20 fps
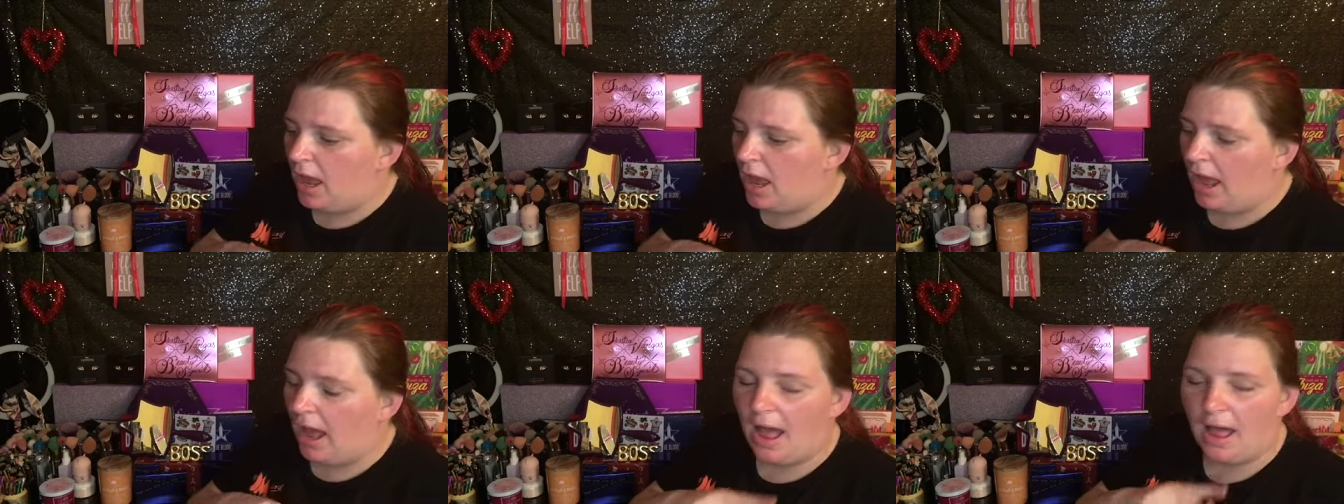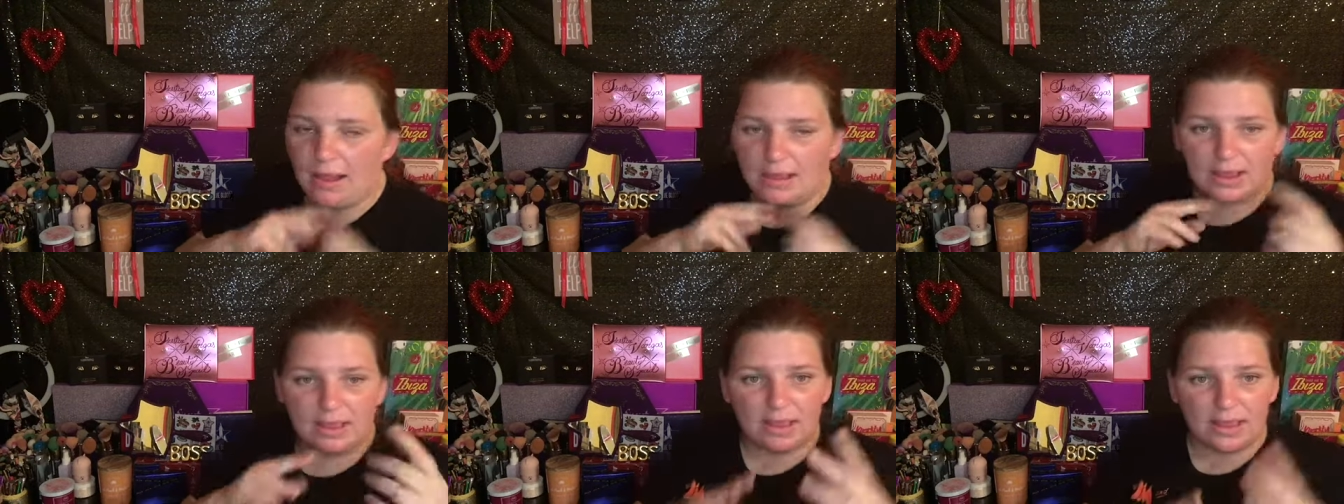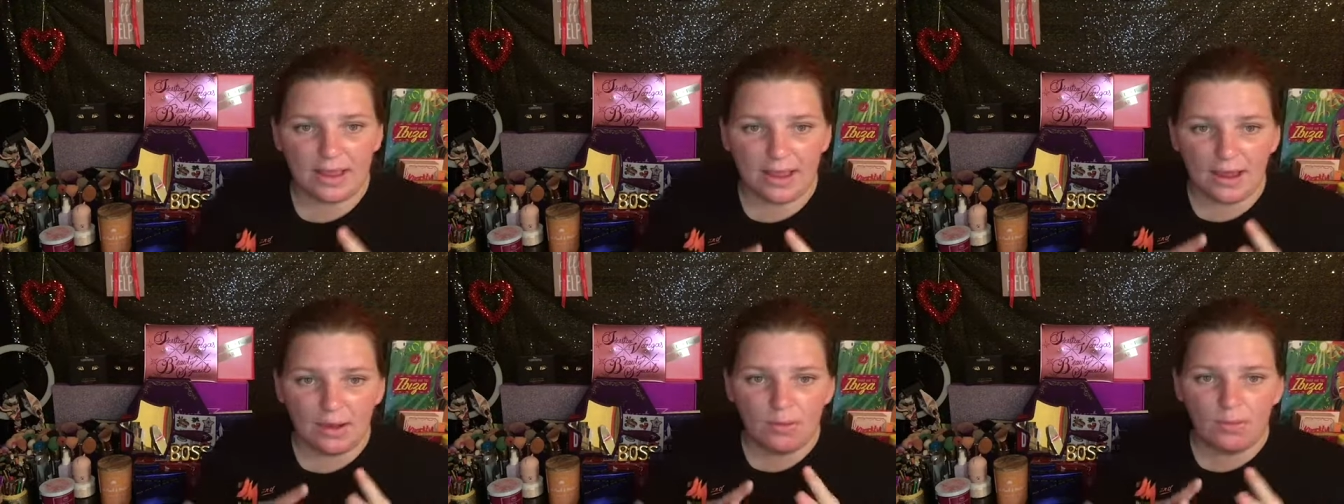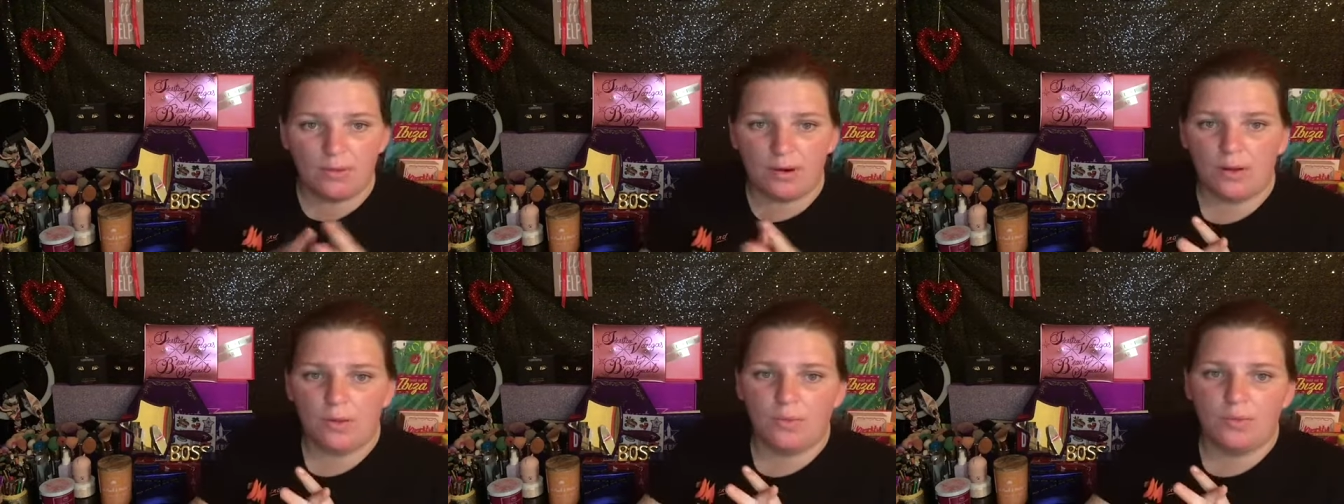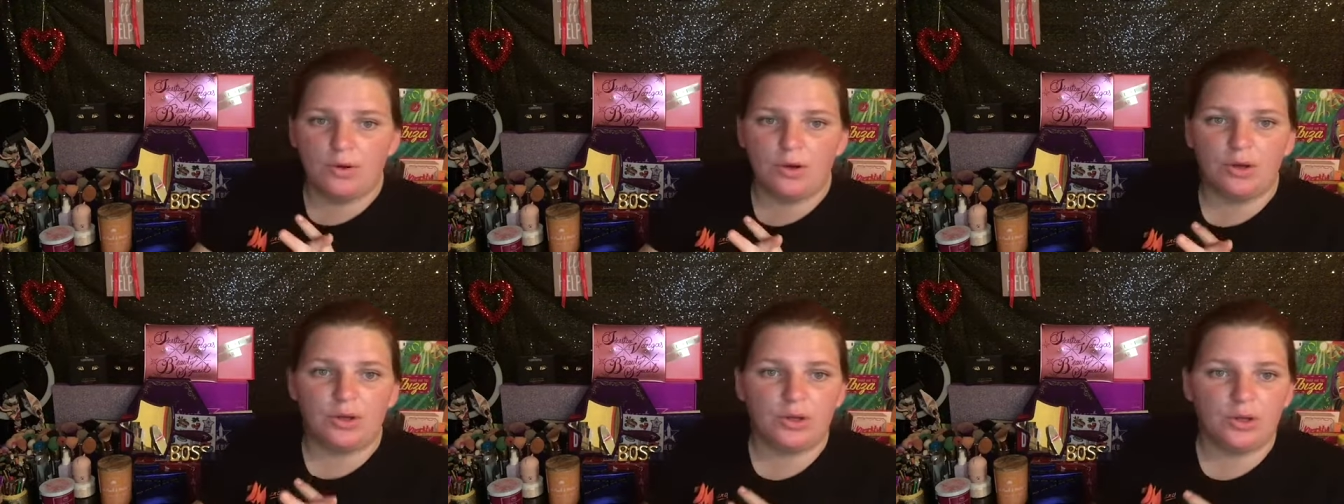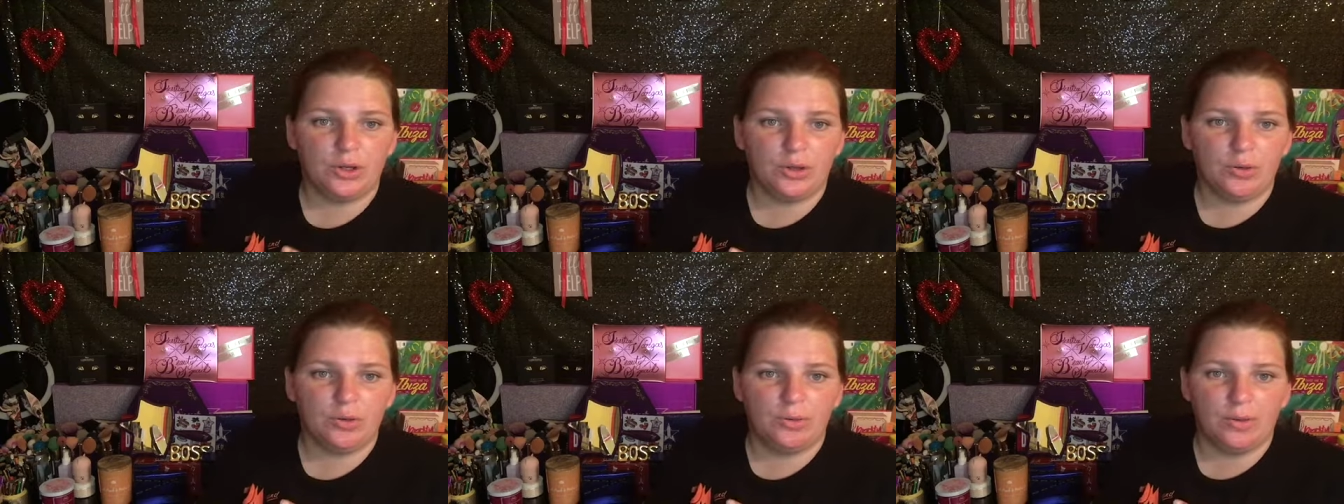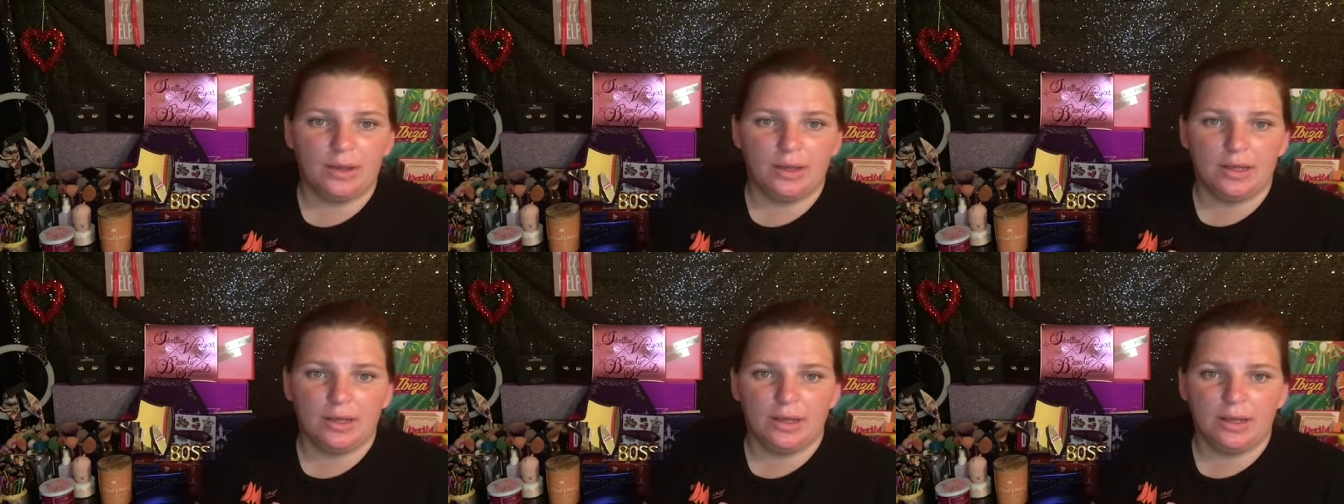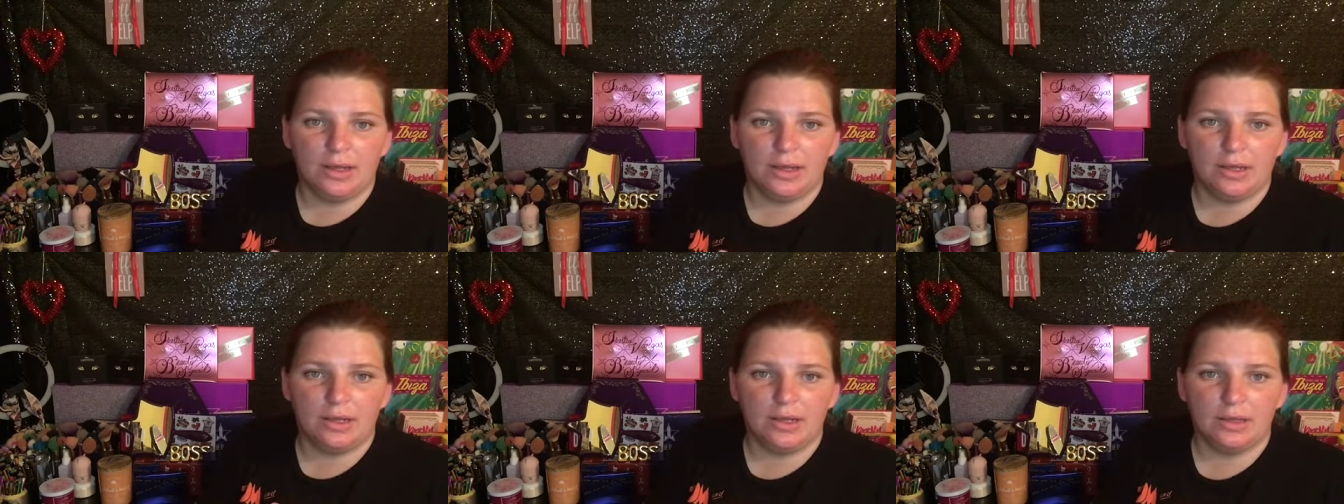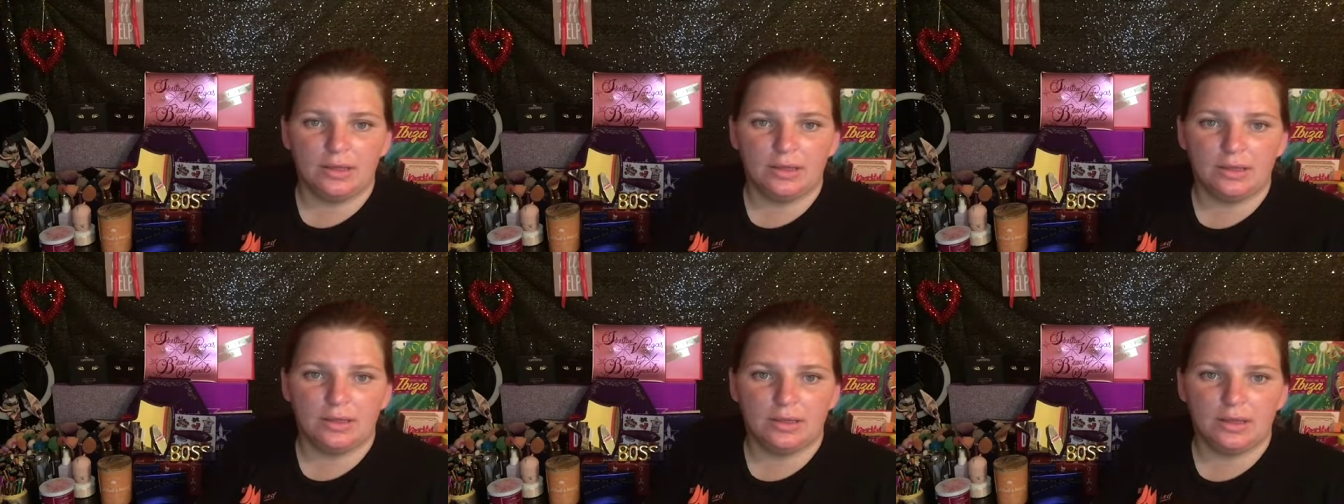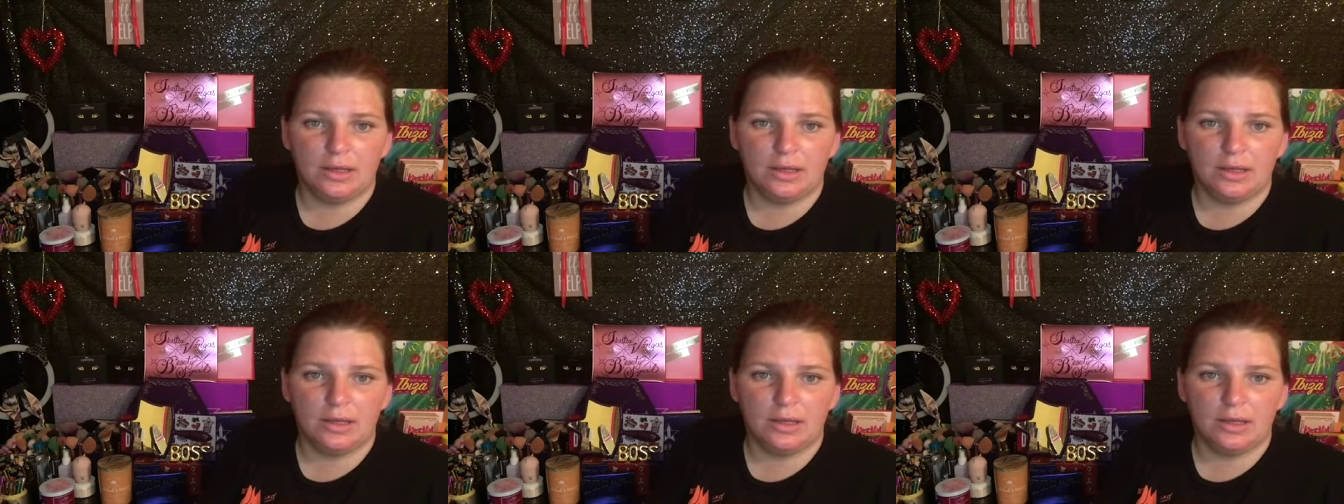I think what I want to do is